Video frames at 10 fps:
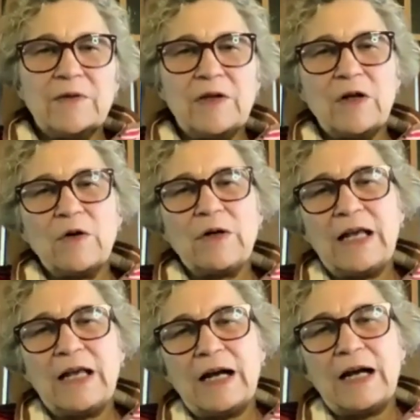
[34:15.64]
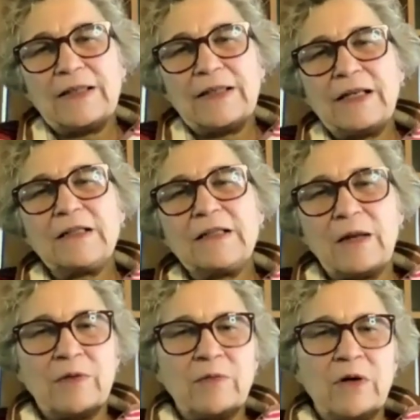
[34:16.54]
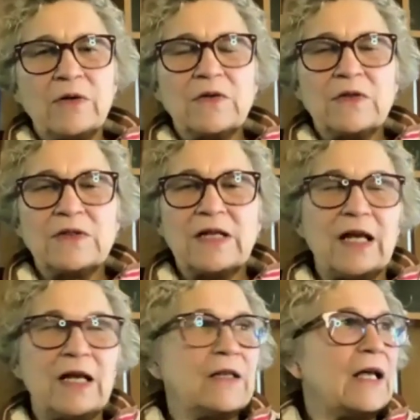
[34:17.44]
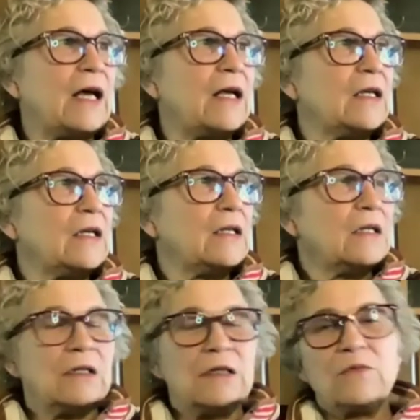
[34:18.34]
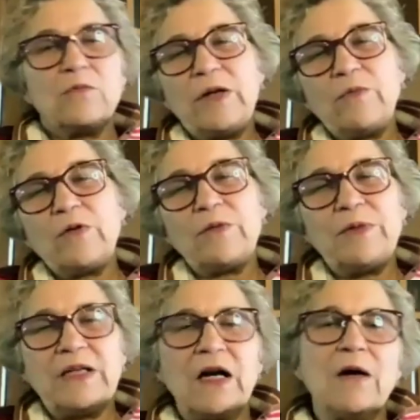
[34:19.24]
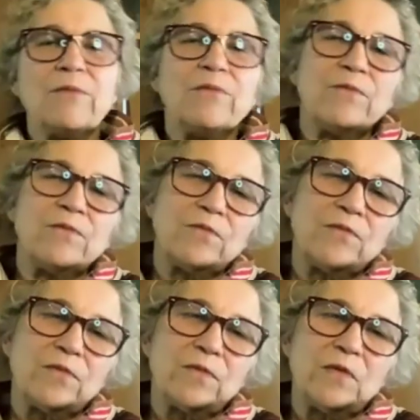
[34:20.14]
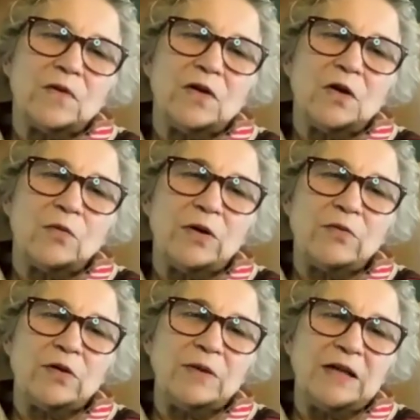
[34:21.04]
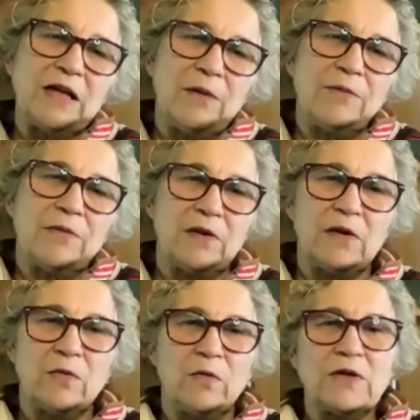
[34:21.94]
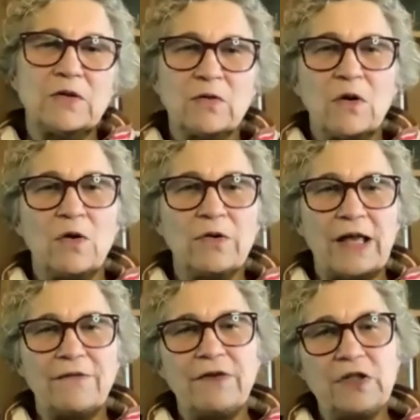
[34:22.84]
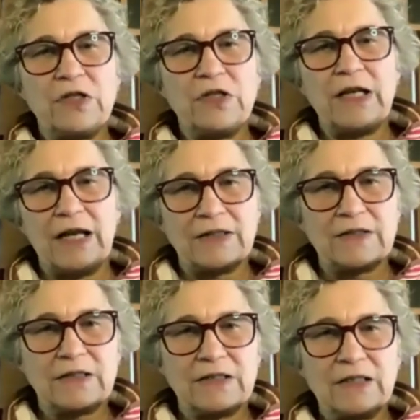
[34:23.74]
and I think Don Manuel used to say that we would become, we would become the ones who hold that vision next.